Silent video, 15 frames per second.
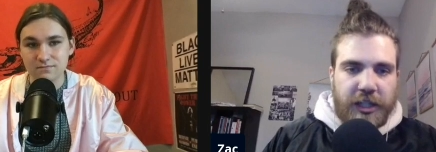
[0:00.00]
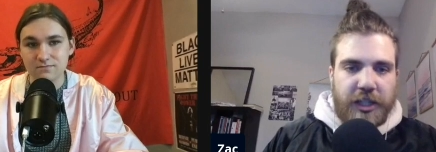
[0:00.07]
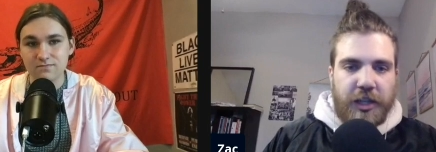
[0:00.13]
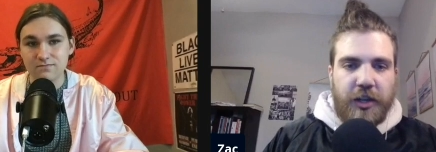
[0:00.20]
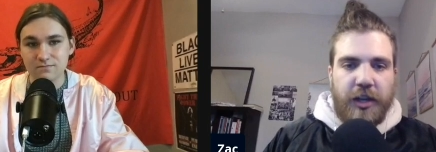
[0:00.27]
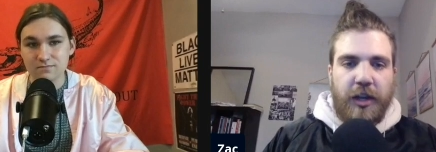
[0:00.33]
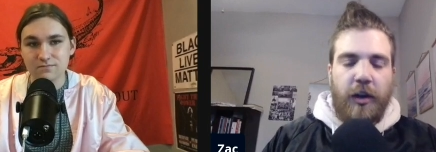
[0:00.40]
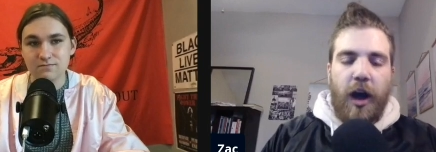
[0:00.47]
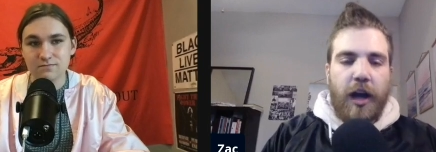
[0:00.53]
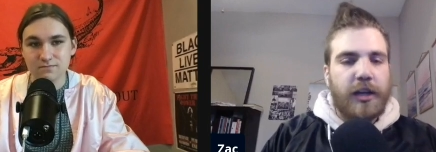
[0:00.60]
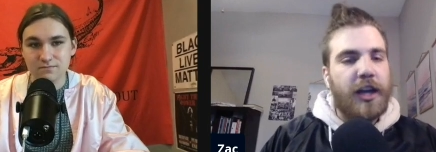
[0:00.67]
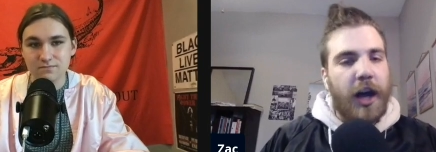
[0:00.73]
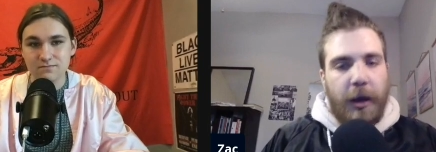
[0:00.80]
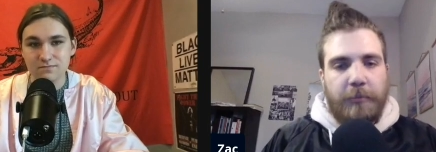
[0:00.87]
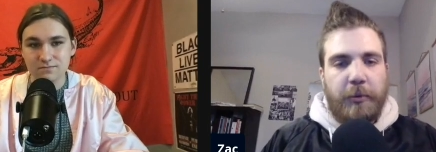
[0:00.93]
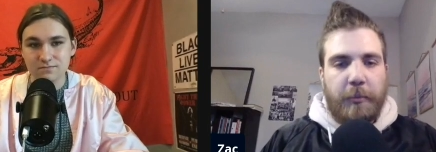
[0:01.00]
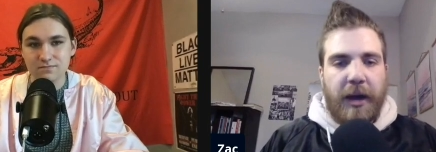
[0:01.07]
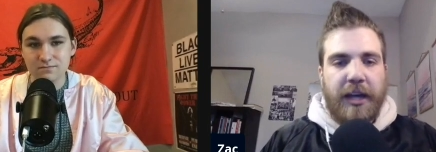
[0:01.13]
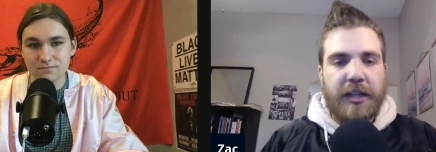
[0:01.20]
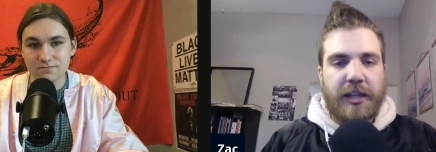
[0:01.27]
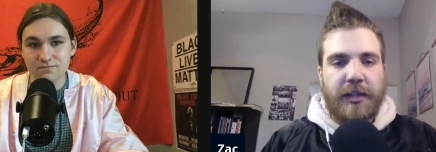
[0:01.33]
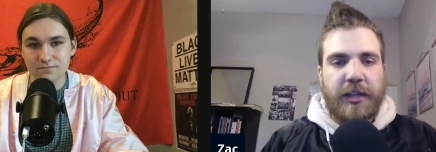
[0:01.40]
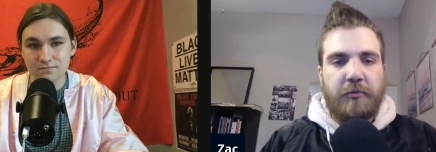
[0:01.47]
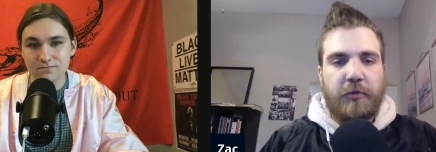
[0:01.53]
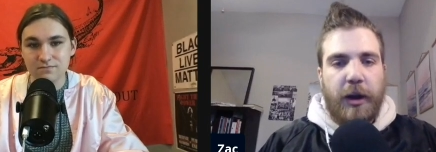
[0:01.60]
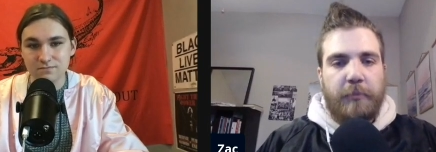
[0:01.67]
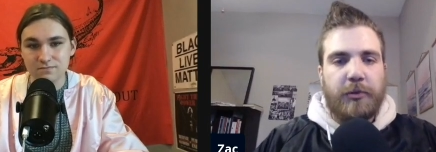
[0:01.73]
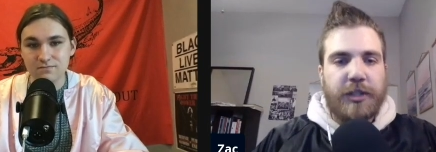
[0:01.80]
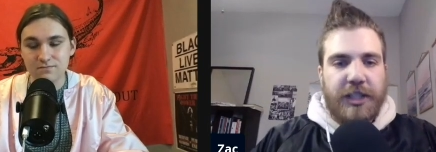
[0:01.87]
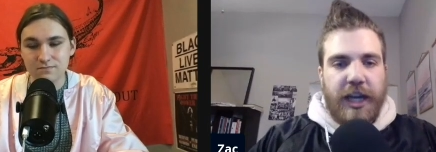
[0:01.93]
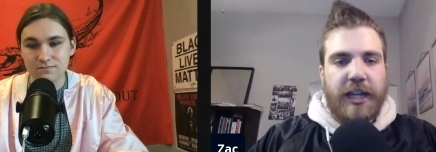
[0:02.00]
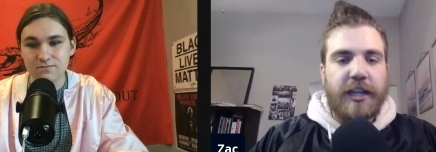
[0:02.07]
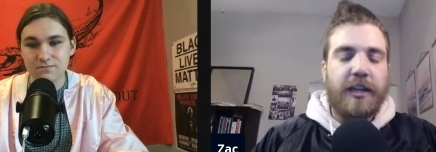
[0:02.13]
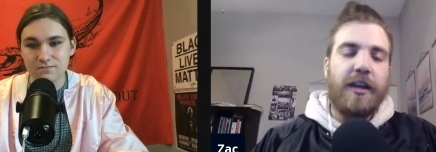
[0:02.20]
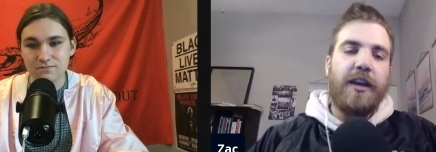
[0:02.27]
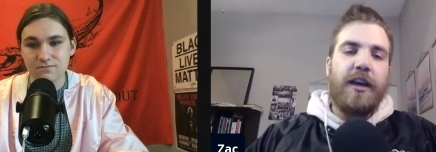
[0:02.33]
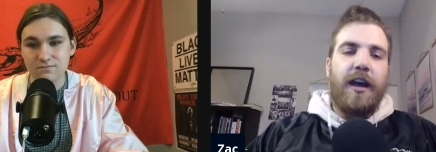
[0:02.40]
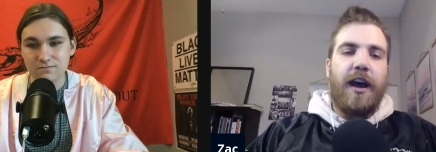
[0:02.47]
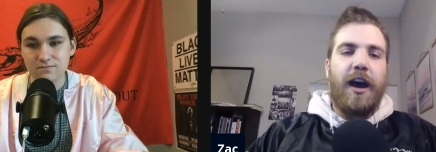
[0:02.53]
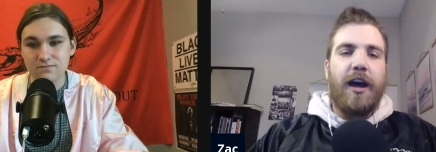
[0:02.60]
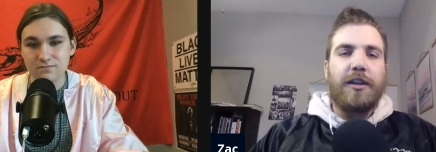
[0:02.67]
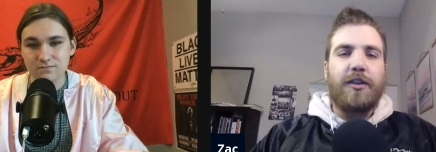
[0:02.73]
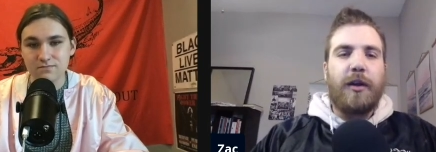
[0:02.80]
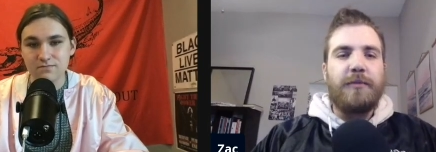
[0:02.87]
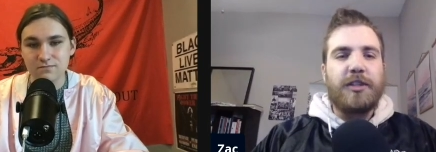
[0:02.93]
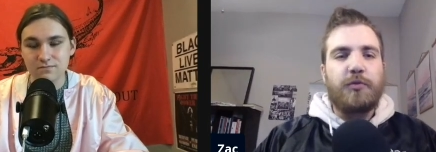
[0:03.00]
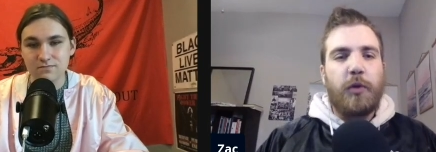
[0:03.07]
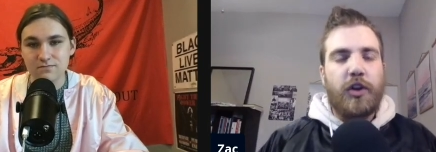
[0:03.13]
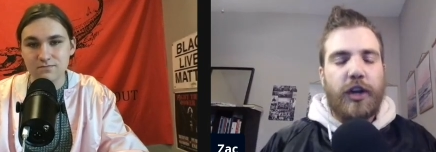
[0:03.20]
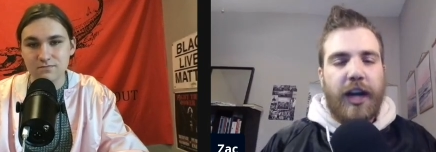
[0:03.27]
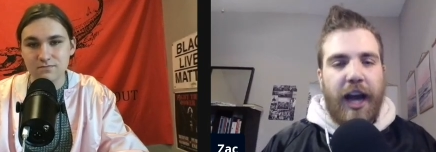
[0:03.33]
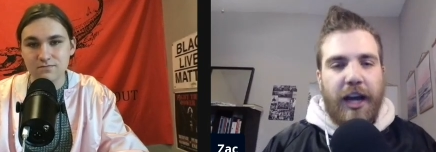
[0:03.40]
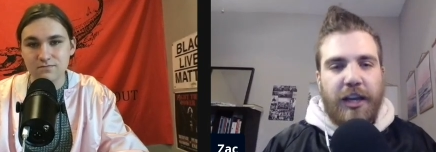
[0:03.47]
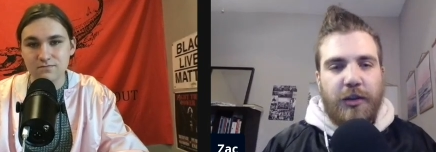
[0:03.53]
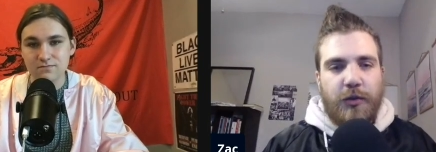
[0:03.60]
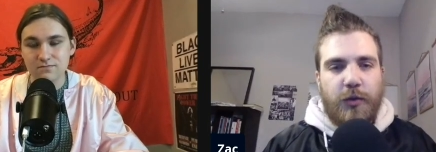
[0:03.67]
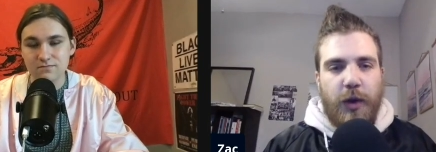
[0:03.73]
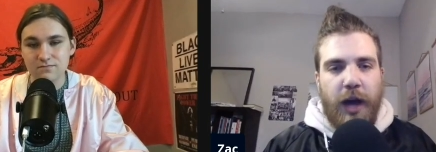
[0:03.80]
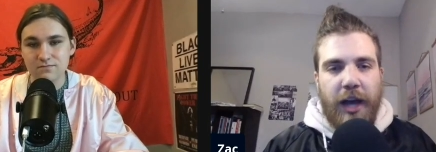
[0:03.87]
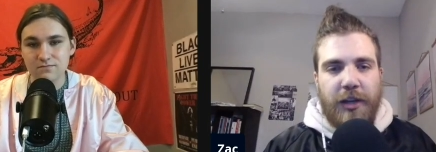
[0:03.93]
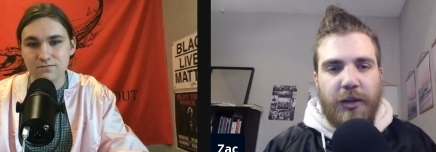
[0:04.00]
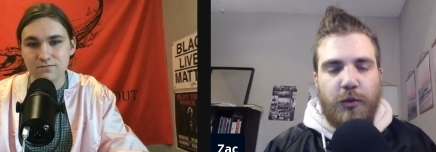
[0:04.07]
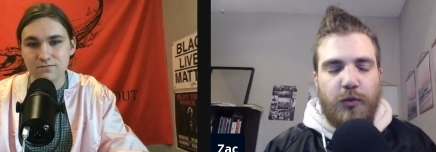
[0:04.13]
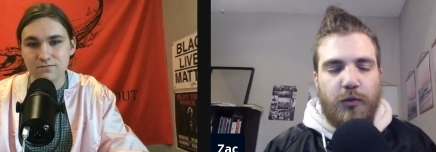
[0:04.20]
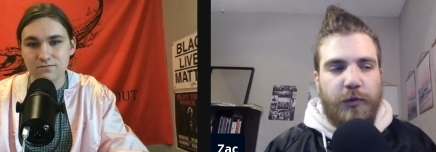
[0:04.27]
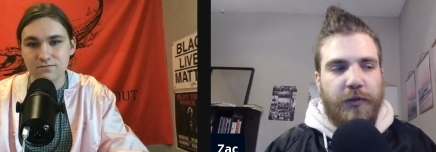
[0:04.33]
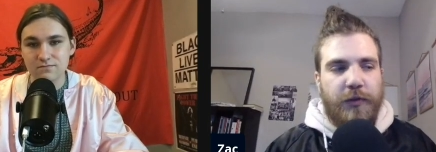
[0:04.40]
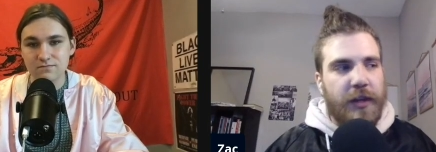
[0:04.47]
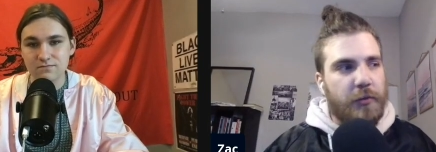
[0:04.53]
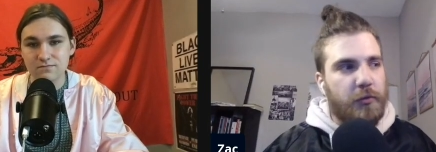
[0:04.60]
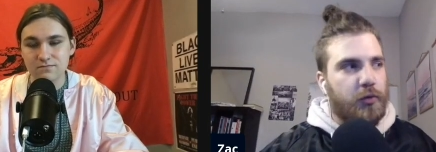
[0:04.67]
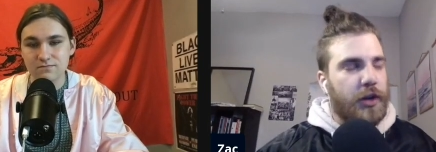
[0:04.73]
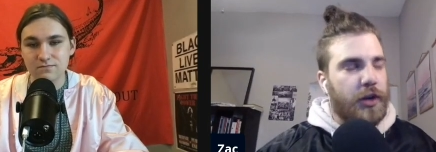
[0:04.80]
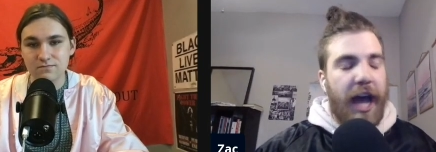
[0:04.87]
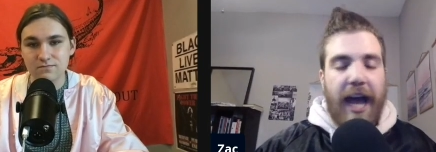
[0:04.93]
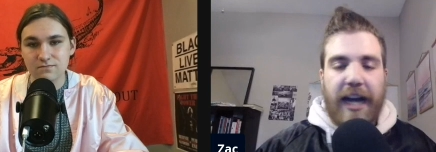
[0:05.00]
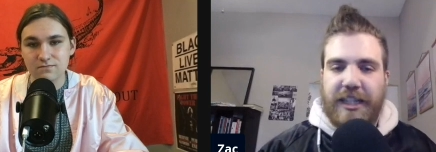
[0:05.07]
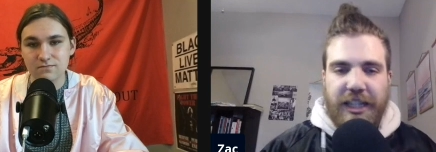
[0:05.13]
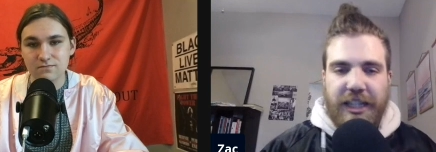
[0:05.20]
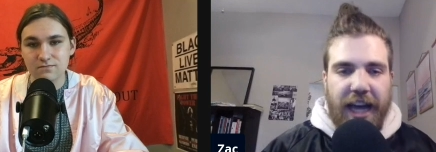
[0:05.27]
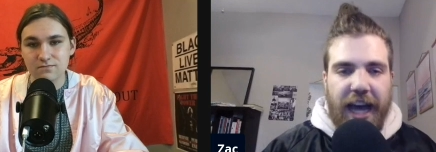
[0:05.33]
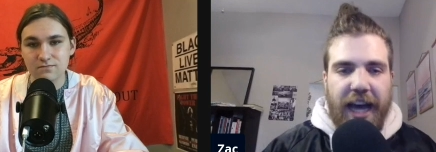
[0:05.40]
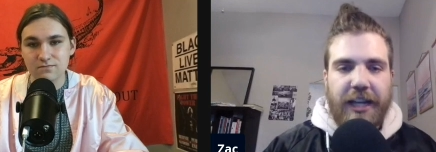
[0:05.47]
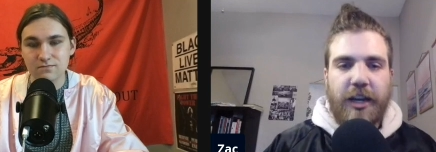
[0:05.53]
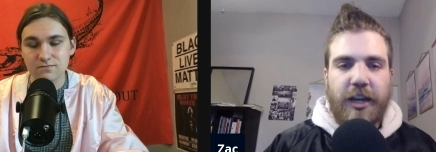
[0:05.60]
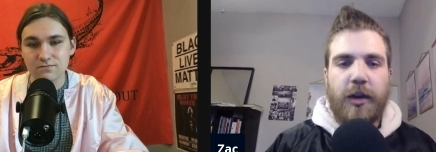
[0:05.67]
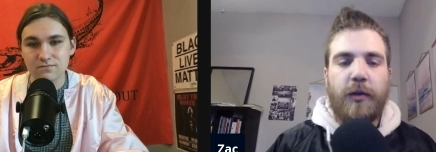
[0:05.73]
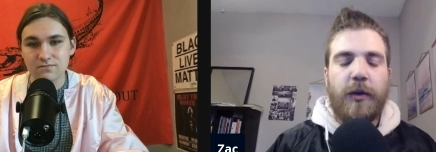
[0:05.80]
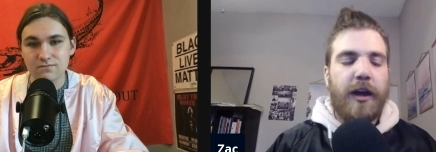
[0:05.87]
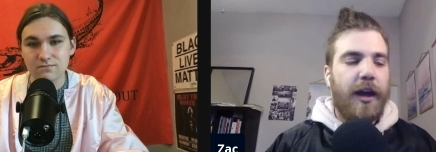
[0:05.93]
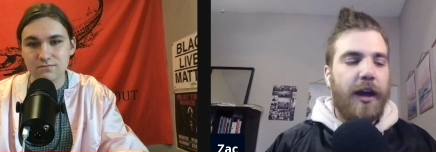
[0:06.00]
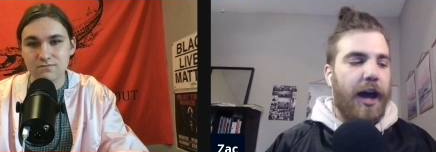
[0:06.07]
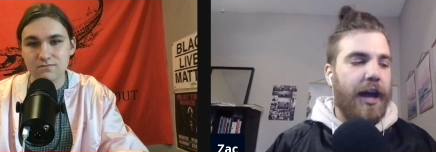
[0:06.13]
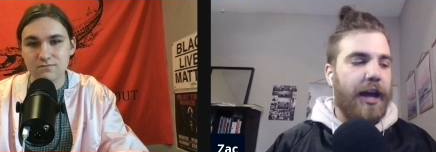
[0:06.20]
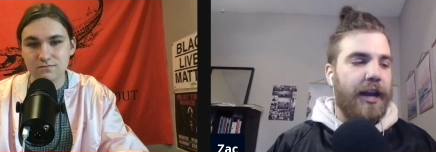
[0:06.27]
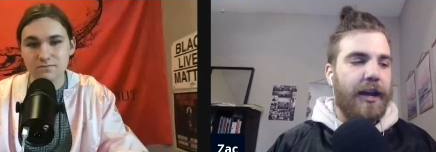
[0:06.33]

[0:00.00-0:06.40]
Speaker 1: to, you know, uncompromisingly represent. Uh, so I'm just wondering how you how you f- react to that, you know, and,